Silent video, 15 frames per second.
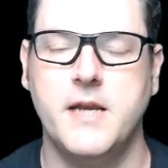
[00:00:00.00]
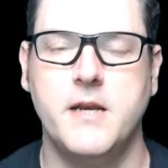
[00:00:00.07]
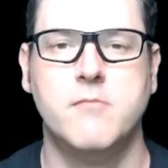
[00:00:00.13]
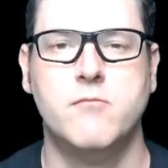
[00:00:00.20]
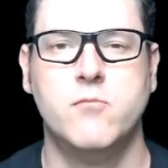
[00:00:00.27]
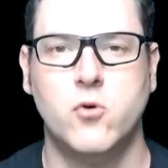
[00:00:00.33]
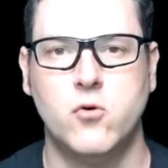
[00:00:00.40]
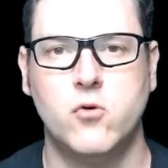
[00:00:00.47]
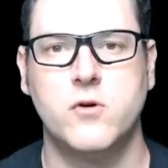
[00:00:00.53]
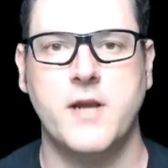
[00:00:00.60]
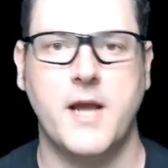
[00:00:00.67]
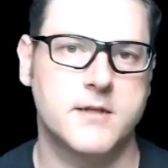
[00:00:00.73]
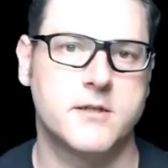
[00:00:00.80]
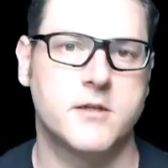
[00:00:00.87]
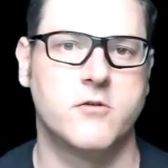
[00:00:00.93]
a more
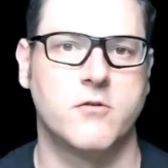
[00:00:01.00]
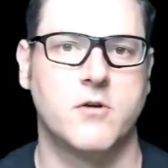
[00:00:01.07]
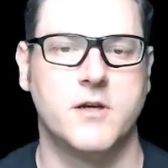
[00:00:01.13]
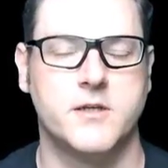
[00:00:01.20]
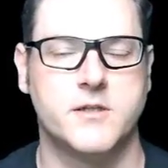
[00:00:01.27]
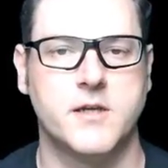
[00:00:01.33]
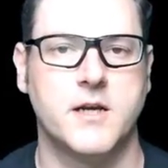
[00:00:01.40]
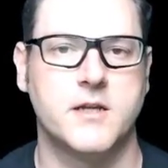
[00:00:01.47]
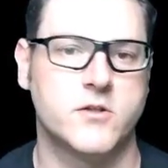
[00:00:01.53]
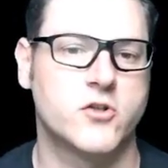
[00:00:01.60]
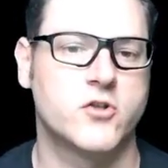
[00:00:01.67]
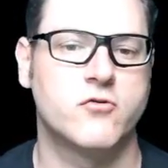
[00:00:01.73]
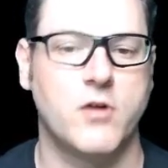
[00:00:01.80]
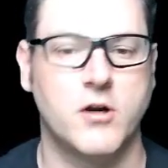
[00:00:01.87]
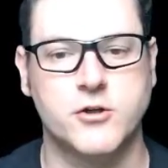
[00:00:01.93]
categorized and
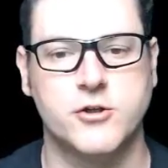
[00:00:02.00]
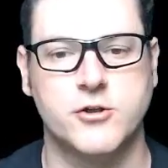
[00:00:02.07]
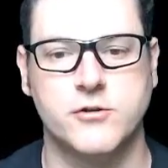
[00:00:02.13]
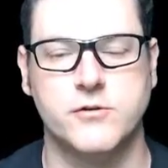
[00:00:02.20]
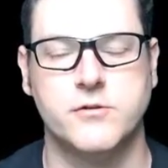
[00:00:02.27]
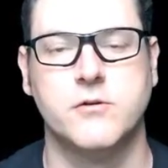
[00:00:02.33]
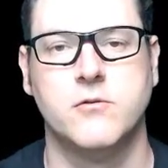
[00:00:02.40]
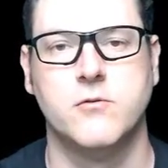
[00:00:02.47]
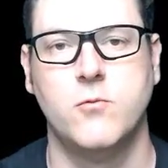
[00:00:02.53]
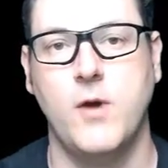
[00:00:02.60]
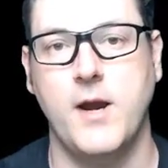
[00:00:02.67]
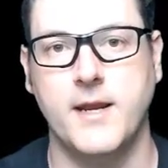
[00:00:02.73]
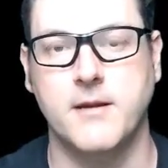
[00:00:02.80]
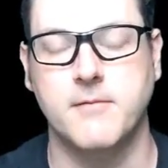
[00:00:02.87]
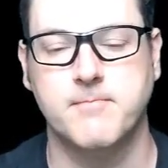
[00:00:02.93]
structured
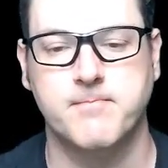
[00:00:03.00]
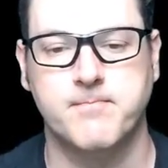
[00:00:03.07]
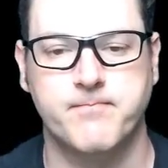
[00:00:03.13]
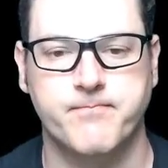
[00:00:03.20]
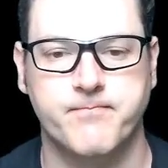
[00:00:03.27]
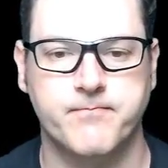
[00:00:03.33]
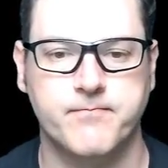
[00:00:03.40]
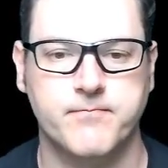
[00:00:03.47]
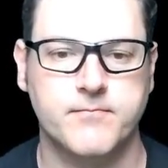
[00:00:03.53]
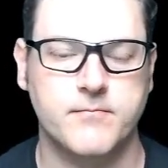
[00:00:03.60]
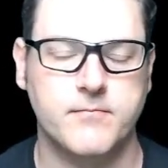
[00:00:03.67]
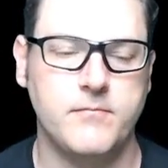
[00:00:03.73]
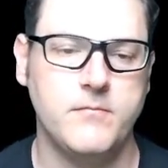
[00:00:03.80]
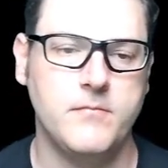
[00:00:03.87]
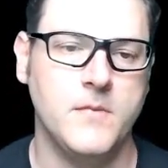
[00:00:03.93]
way.
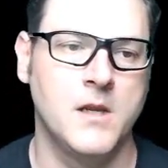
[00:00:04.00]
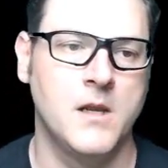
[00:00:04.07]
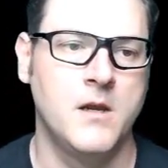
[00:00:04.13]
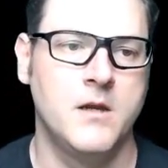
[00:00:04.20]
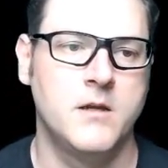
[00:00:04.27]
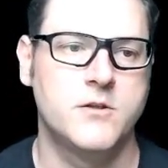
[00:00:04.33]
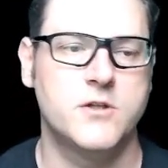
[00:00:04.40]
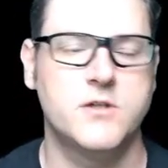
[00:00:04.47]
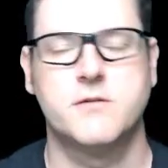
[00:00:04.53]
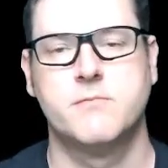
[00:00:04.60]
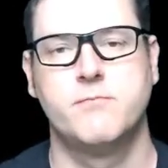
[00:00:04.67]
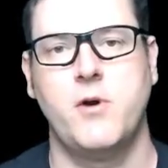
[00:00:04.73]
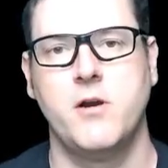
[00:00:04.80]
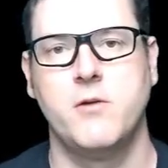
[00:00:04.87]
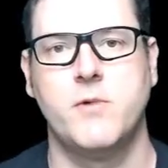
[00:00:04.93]
Just
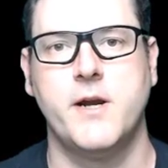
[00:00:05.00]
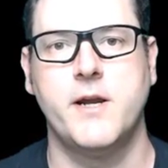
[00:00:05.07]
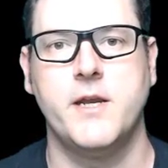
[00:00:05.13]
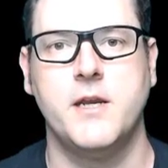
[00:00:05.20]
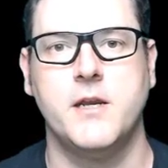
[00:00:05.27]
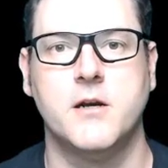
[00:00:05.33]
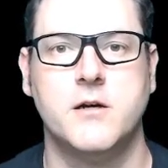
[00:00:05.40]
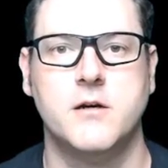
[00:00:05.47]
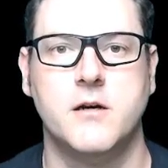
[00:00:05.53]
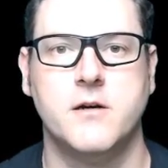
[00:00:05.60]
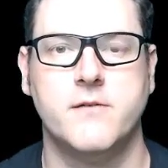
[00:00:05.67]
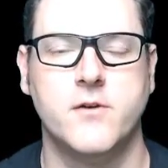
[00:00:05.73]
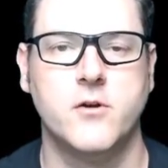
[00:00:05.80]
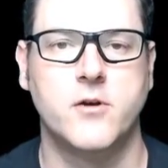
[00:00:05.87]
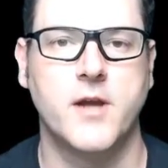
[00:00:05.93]
by way
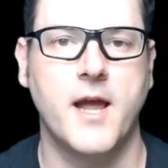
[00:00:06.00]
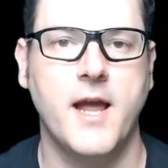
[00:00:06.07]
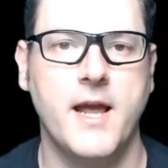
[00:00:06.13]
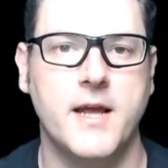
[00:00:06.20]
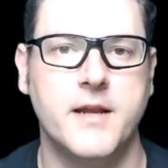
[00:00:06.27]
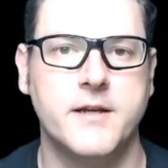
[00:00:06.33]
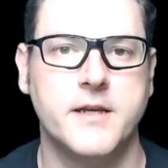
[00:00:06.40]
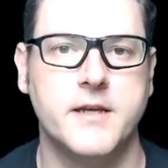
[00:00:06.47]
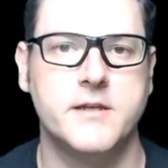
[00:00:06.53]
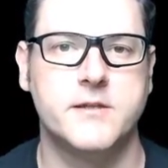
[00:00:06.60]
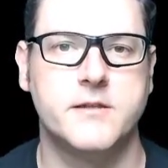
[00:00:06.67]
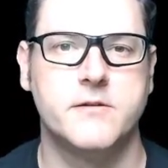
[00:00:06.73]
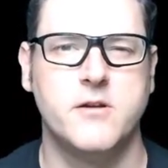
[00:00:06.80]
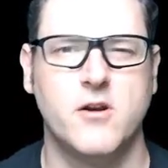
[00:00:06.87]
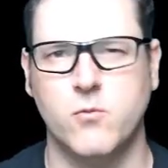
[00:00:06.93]
of a look ahead
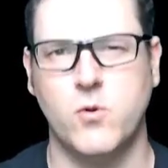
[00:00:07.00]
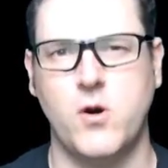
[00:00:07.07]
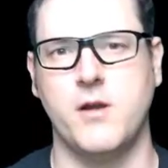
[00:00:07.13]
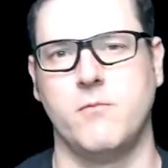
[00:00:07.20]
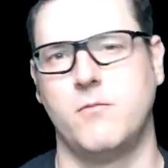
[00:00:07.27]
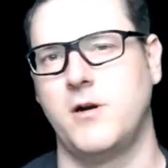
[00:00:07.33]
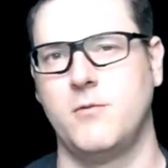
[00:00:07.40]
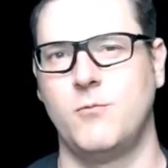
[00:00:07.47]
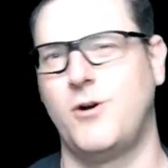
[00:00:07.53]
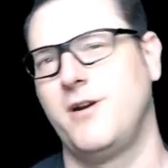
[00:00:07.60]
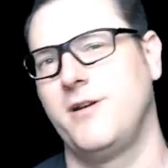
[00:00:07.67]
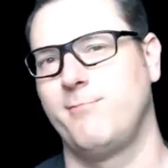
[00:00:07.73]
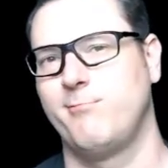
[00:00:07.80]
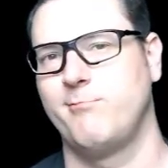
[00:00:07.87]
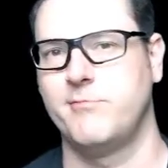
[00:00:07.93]
is,
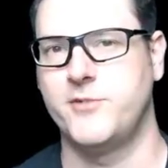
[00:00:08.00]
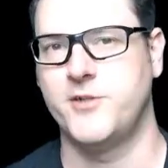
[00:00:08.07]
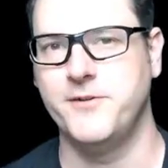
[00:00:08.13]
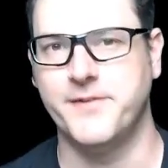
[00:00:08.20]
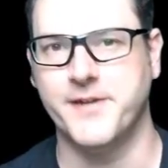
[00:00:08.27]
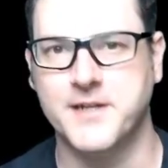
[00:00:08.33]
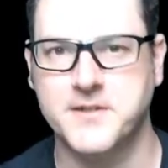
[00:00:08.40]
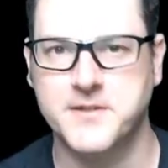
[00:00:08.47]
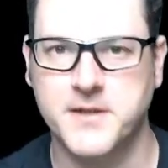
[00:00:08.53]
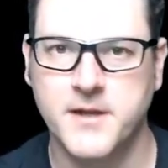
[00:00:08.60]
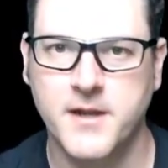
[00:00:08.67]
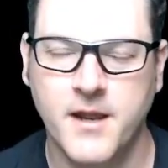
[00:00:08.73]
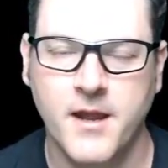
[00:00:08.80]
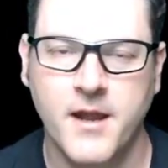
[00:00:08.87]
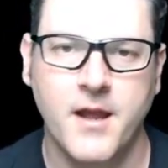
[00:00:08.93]
why do this?
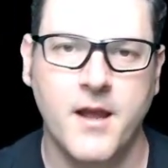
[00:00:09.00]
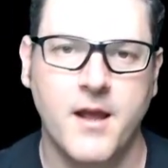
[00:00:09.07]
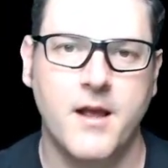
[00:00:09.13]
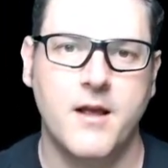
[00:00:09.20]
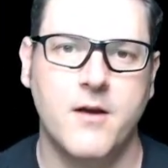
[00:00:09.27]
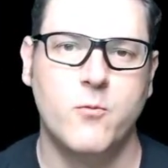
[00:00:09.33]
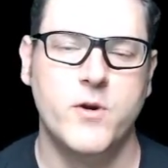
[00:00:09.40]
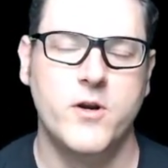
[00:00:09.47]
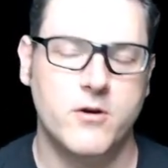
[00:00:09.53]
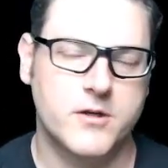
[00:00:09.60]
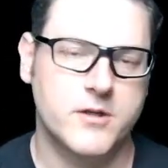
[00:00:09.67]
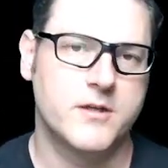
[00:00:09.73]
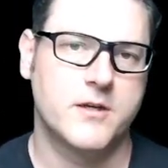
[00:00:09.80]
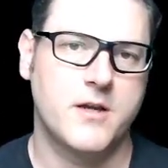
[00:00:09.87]
We're not going to